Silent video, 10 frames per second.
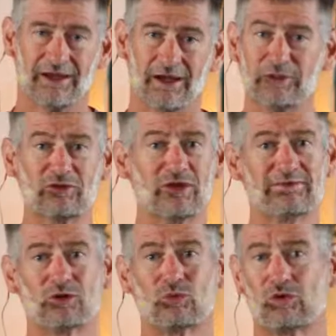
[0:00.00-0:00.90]
And when you
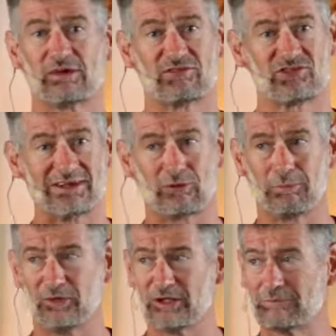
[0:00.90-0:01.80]
live in a world of
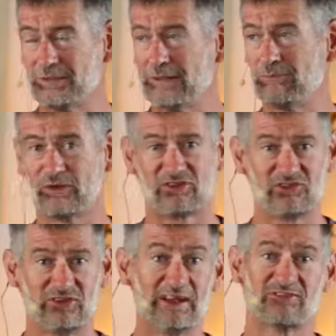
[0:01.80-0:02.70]
several billion people, in a
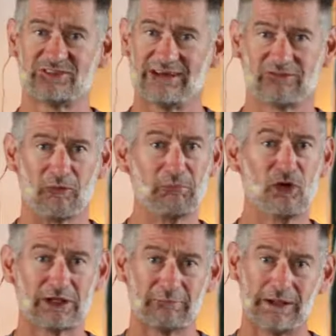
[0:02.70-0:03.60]
city of several
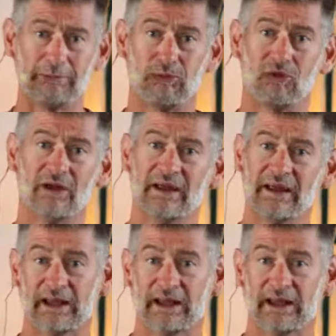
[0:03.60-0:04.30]
million people,